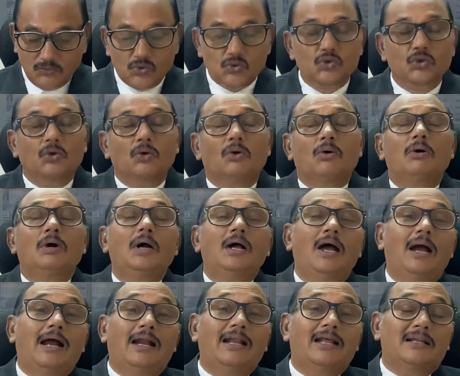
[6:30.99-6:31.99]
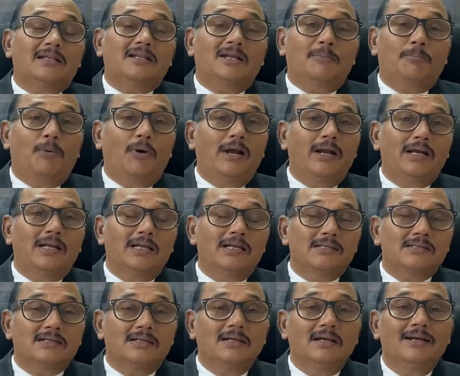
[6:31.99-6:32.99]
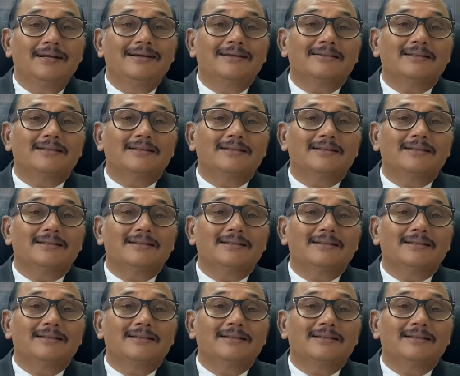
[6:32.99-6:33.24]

So, and another point is there